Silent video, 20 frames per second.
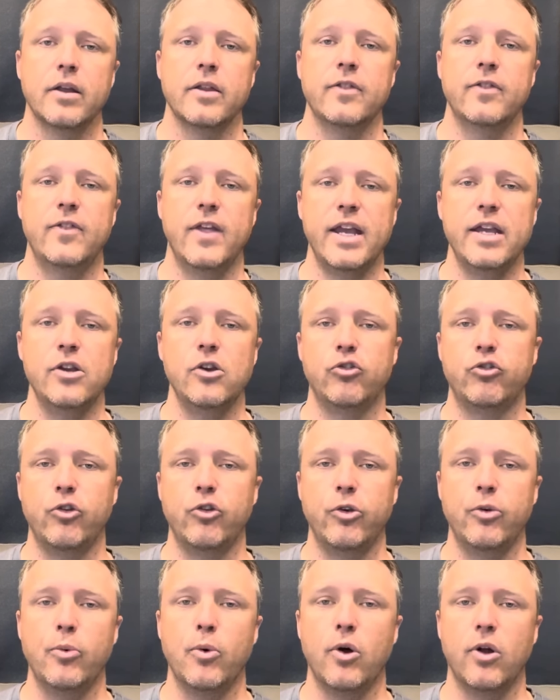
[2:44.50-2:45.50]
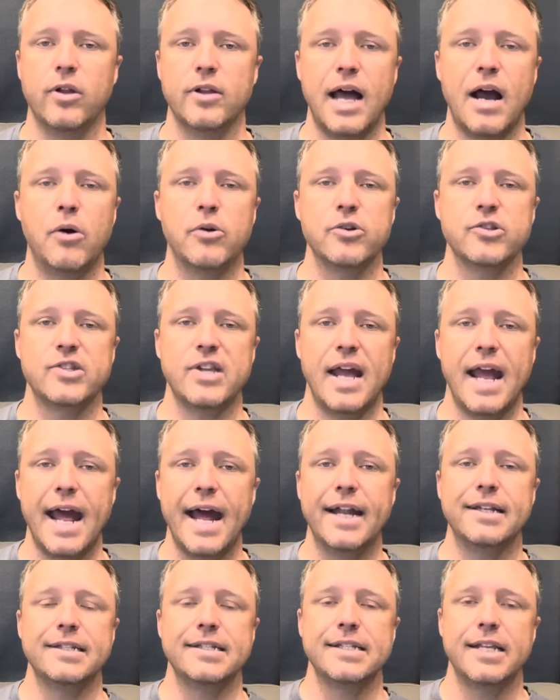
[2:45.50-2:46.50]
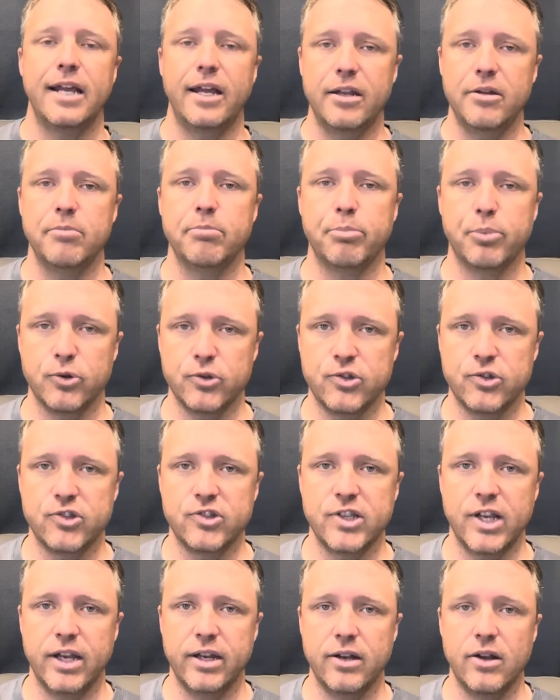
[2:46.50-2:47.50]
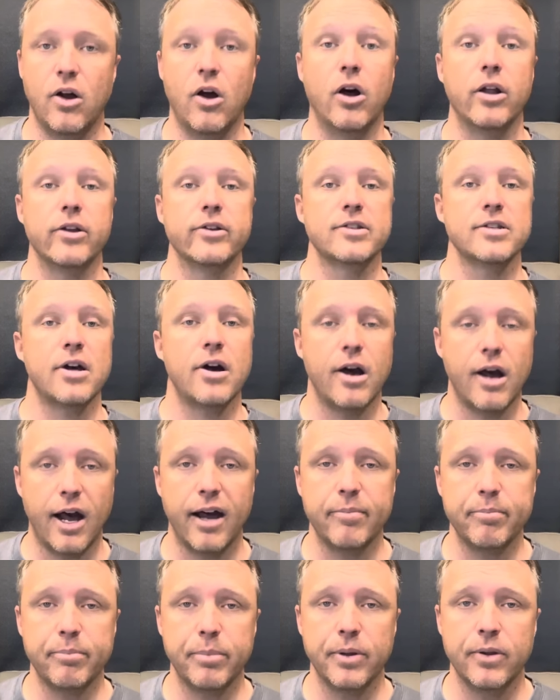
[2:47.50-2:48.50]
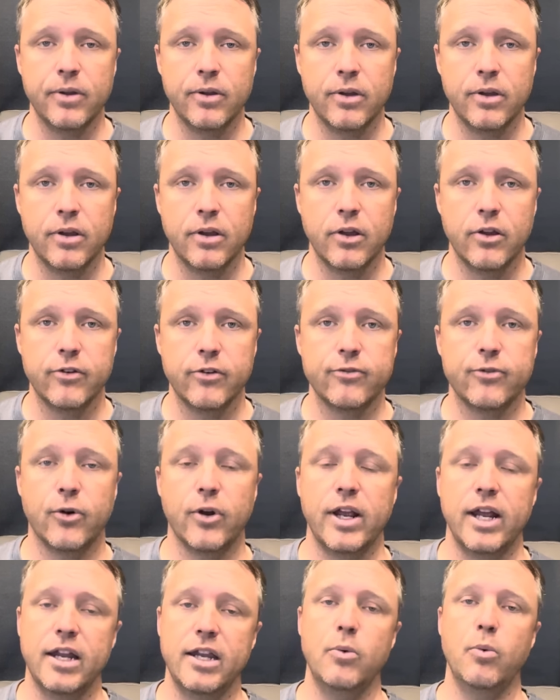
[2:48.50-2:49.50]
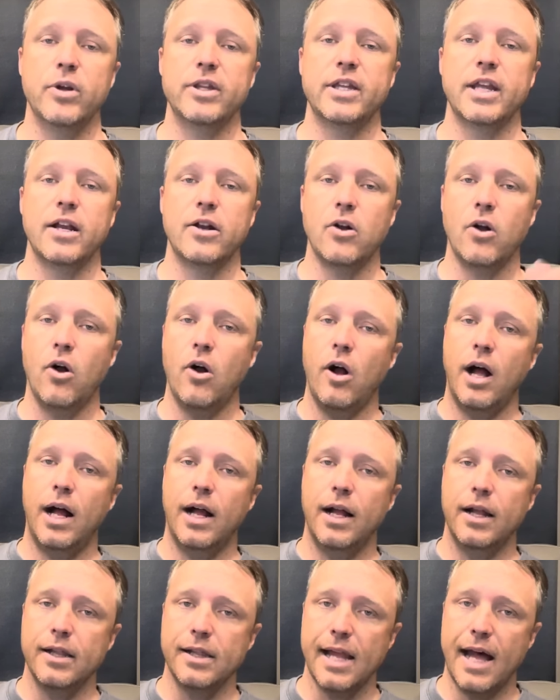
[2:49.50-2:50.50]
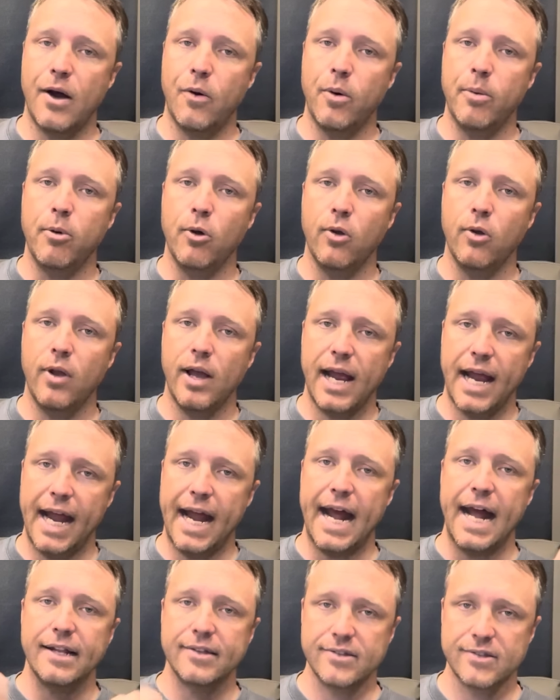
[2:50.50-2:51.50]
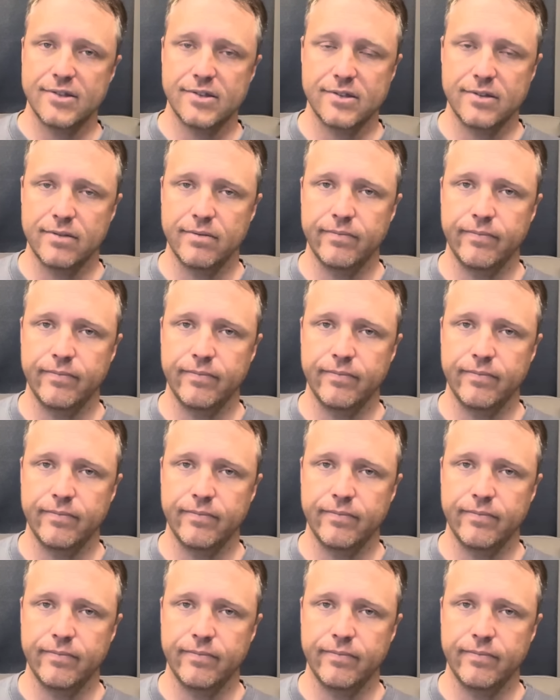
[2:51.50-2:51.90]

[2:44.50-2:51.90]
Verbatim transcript: they usually will allow us to add 10% on top for any what they call allowable ads.